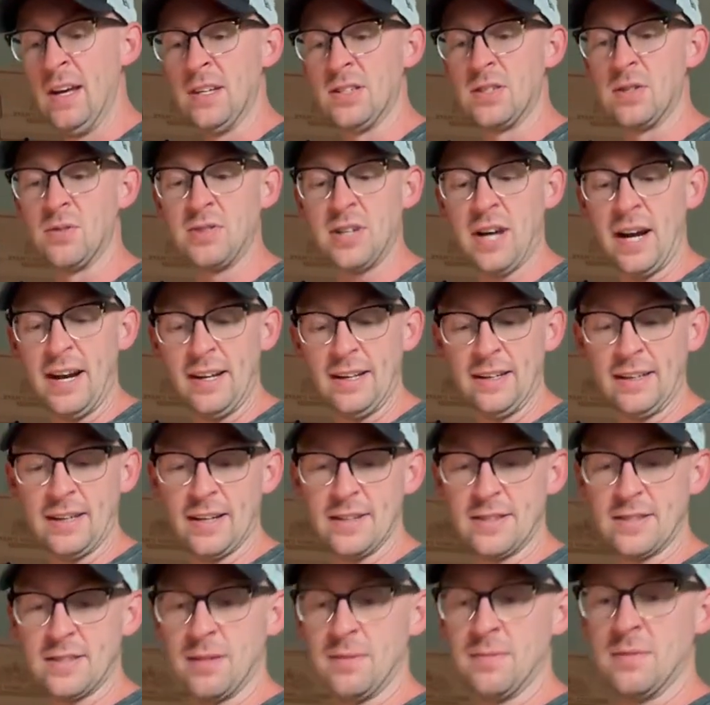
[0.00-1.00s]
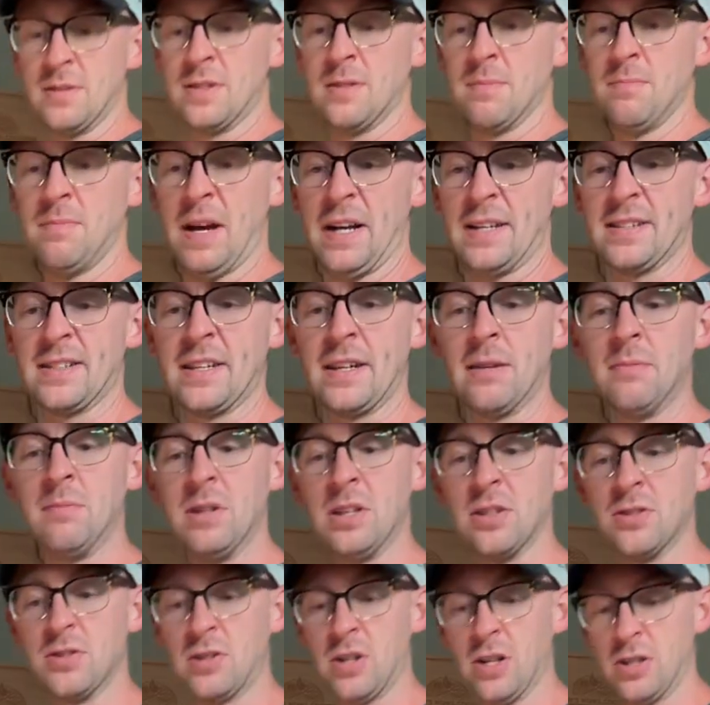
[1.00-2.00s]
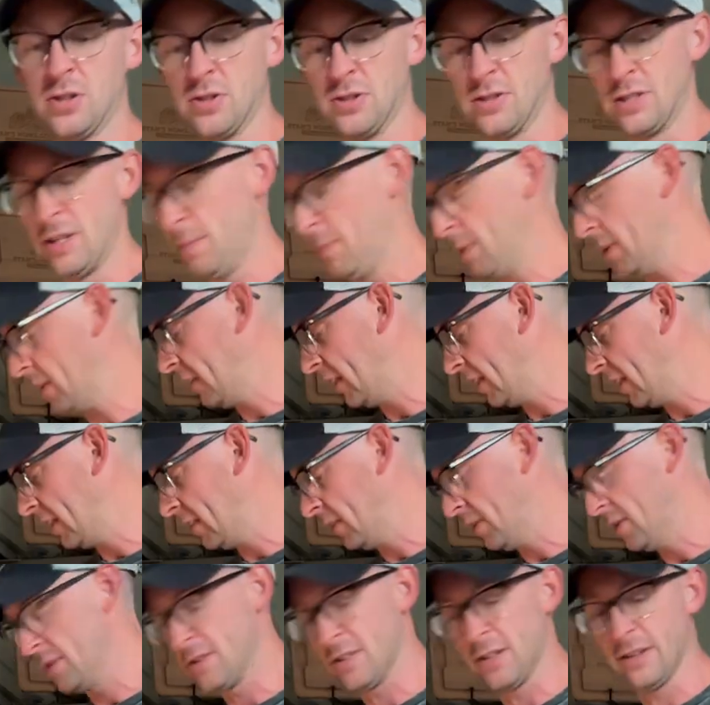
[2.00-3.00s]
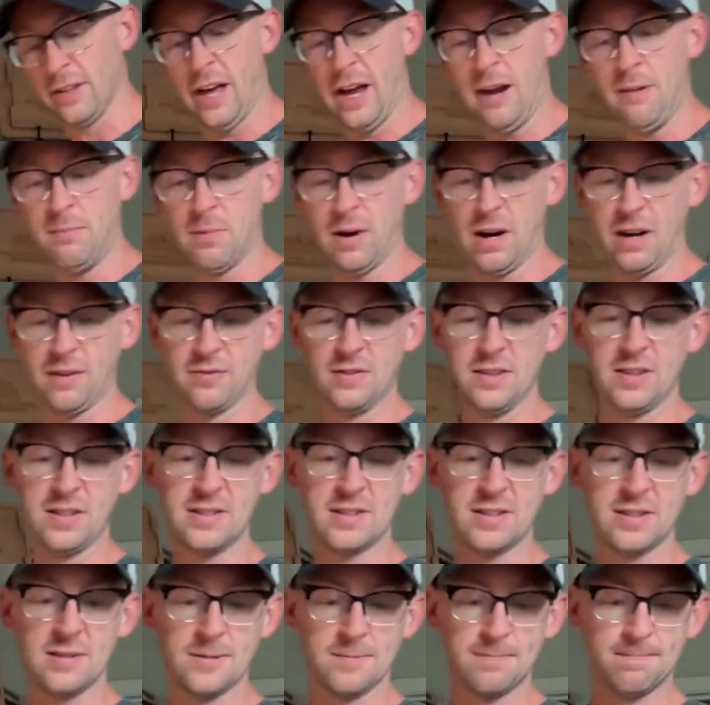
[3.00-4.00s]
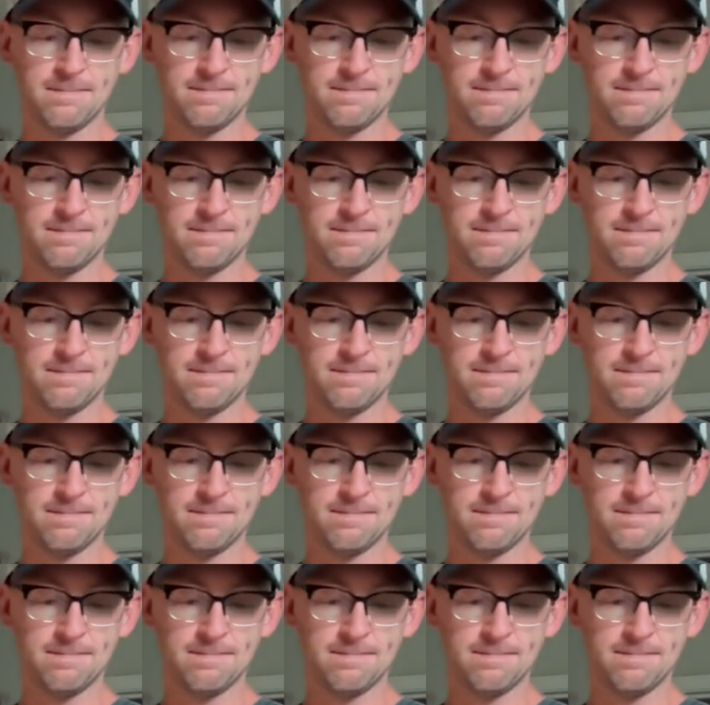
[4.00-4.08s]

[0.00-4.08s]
So dining customs, Mexican meal structure typically includes a light breakfast,